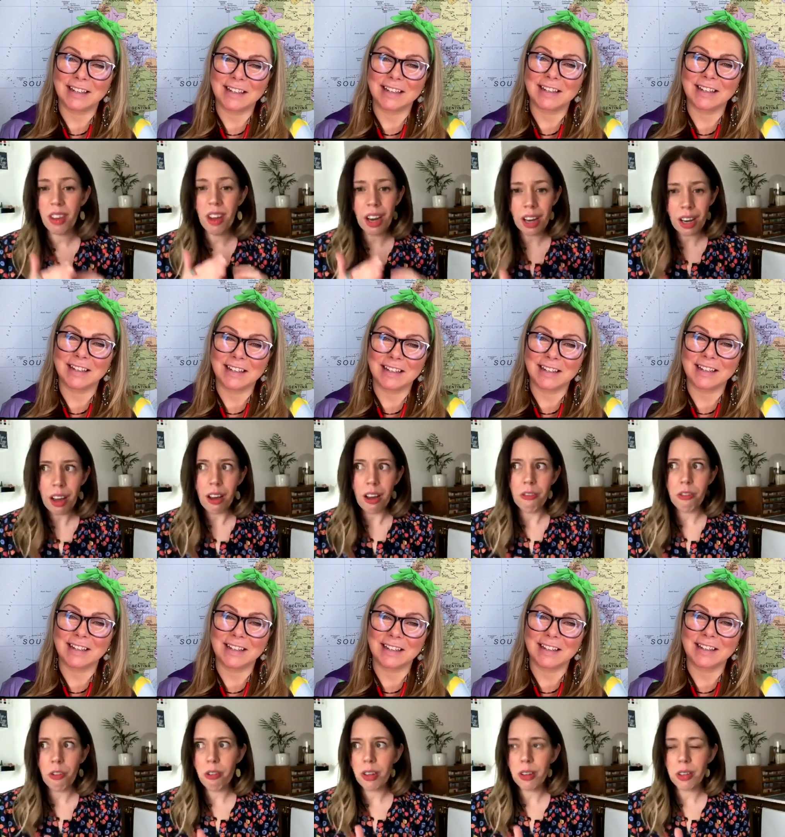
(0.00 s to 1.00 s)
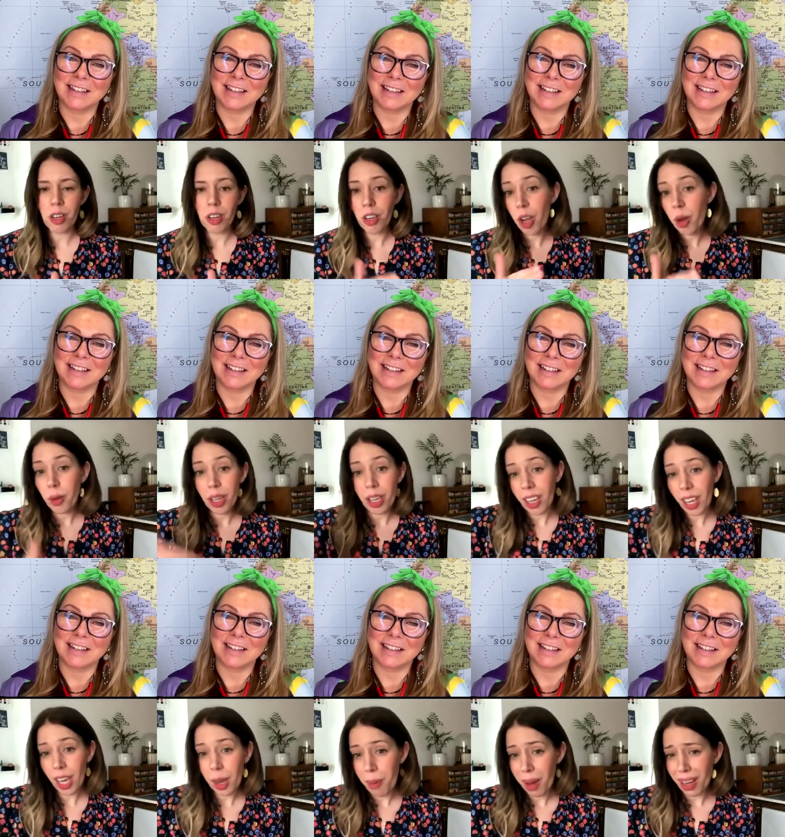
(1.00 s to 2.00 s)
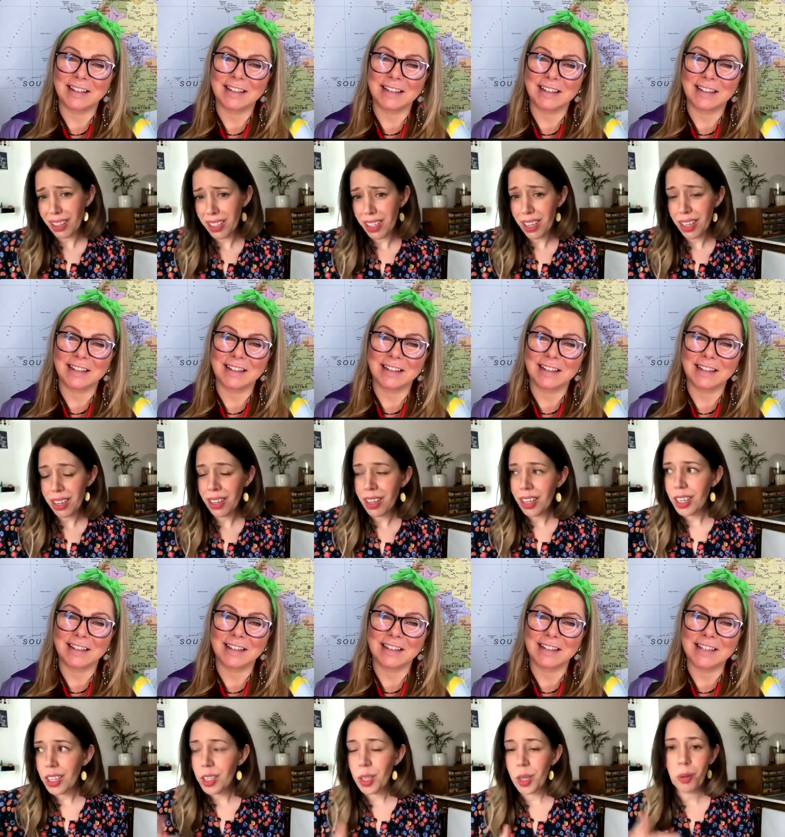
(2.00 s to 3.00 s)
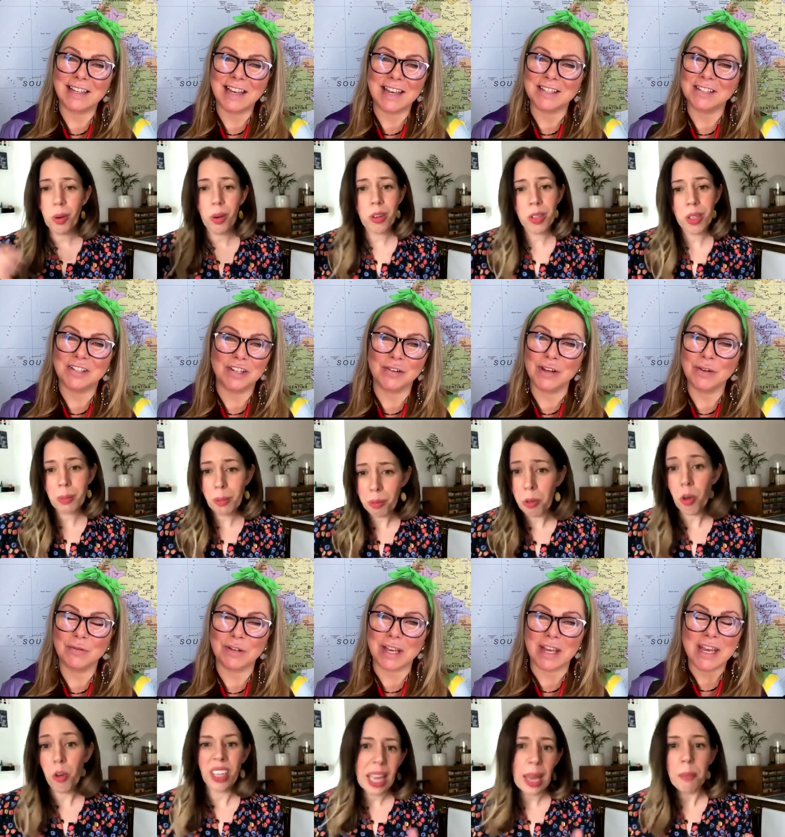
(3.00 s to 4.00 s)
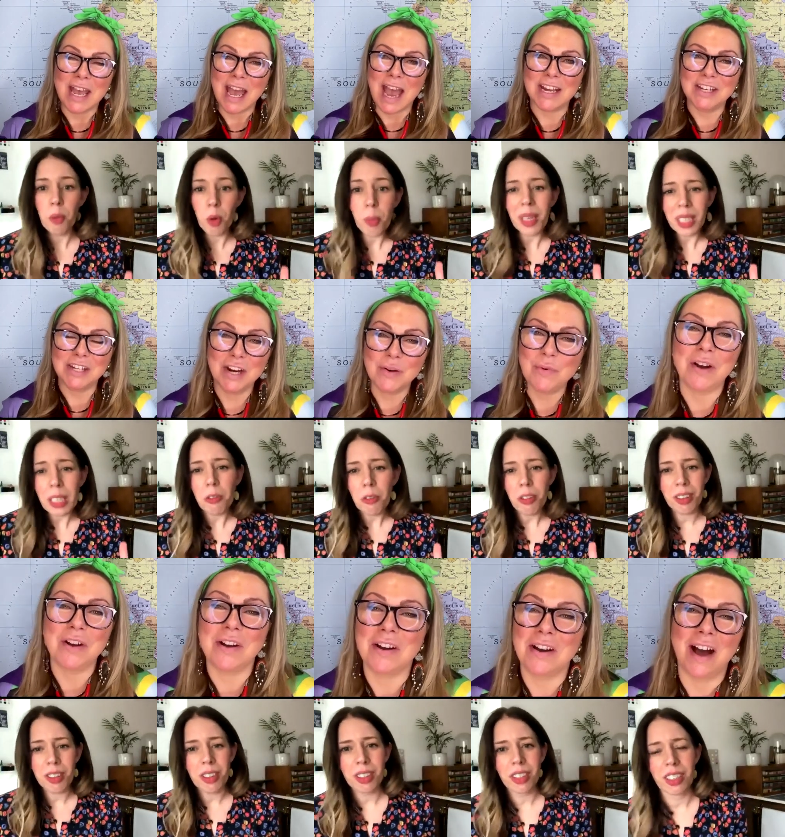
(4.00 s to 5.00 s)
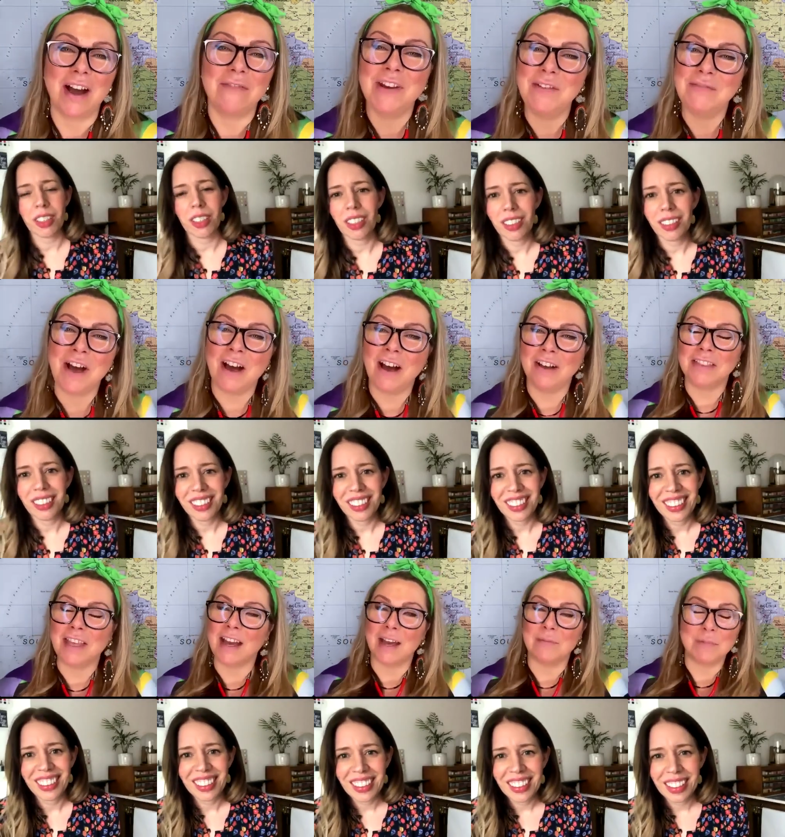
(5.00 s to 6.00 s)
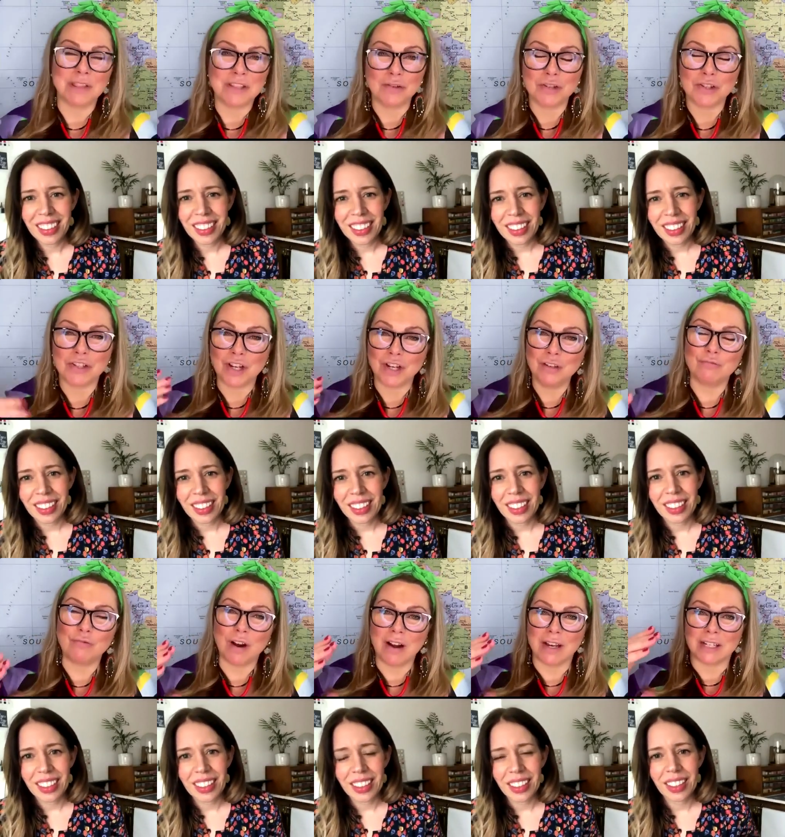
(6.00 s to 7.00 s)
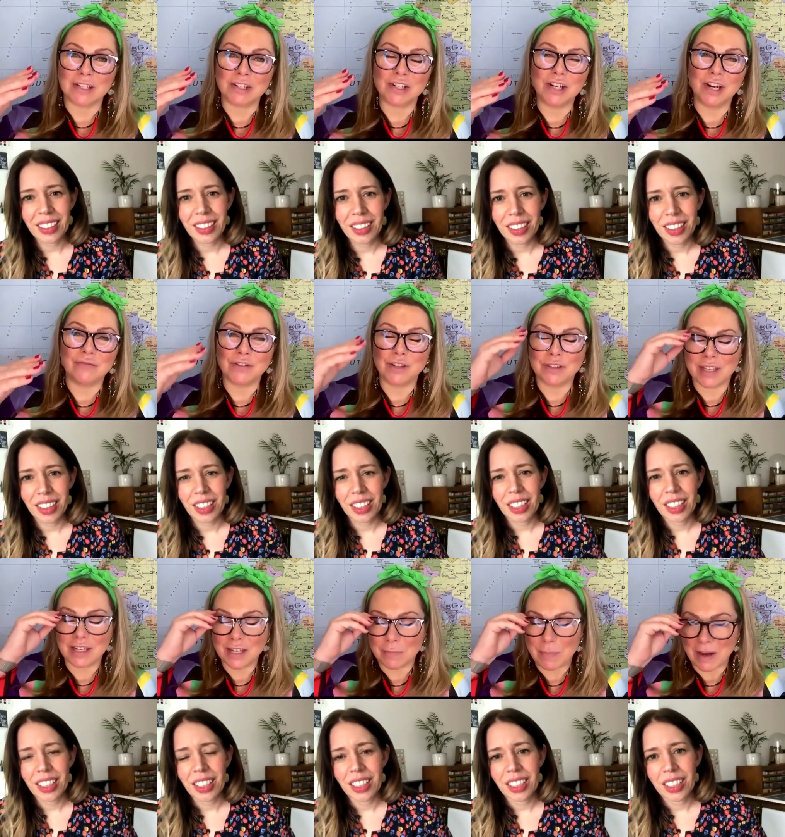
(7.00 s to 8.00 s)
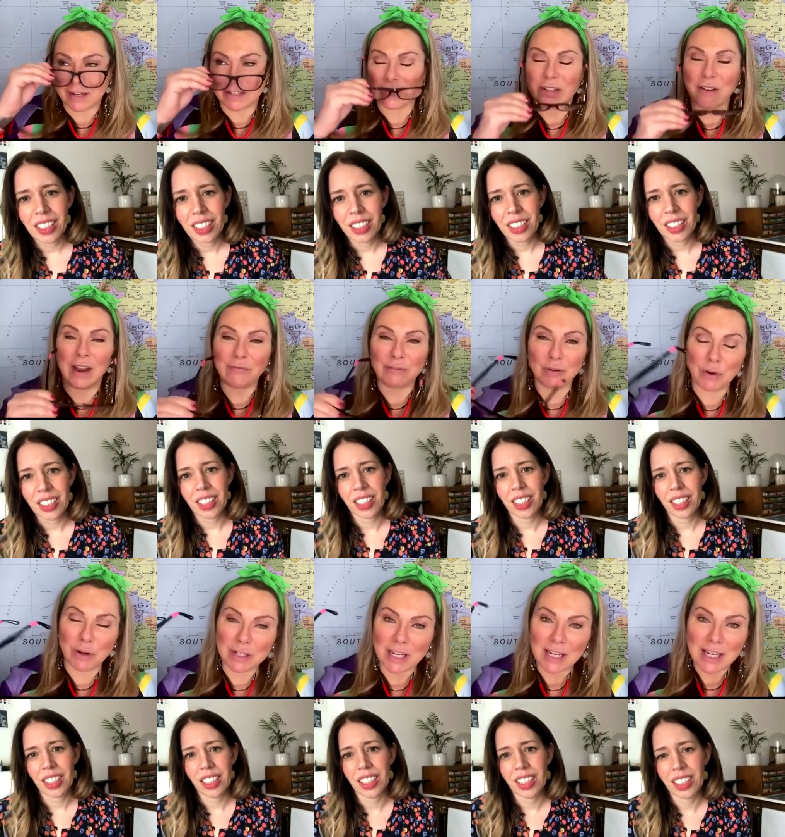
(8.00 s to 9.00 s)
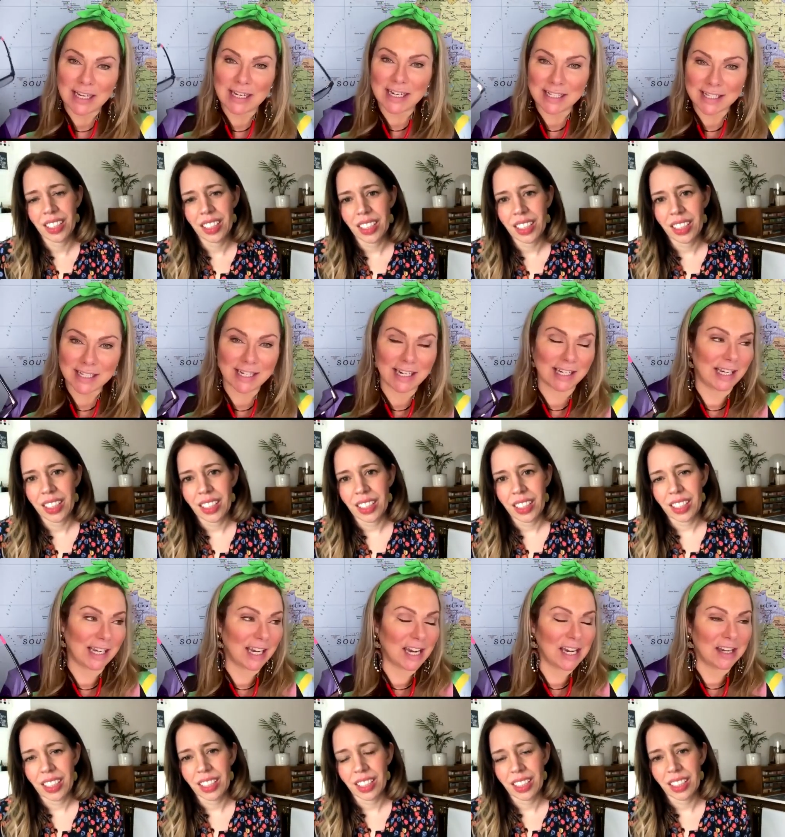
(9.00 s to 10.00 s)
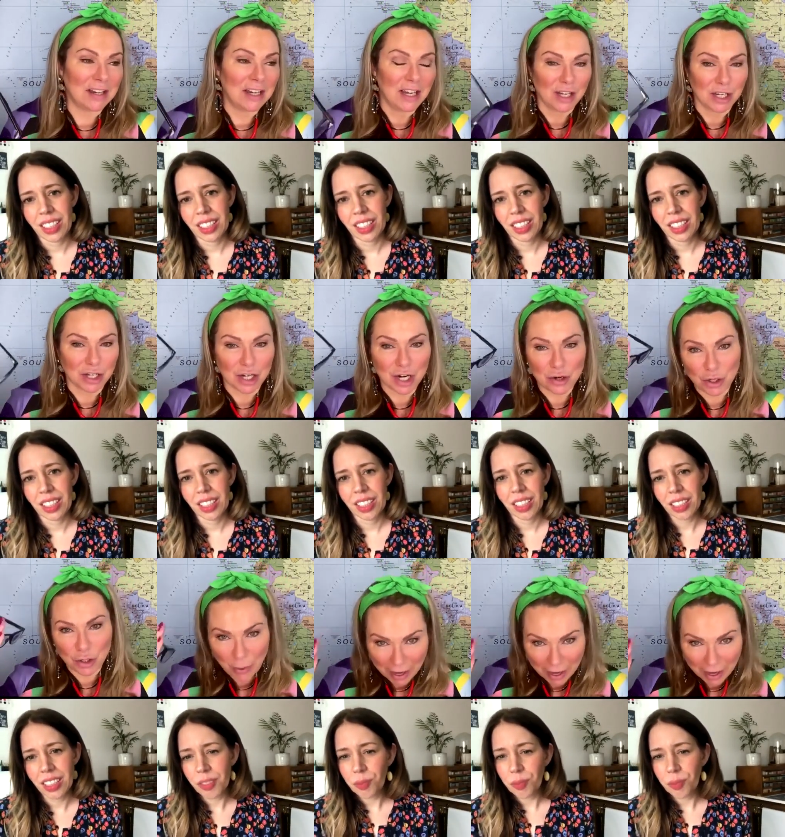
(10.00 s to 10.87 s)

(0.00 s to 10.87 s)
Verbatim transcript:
Speaker 1: that I love or else I know I could go back to doing yes what doing what and money. you know what I've never heard that,
Speaker 2: Emma. You're so right. You know, if you think about it, so everyone listening here, you know, you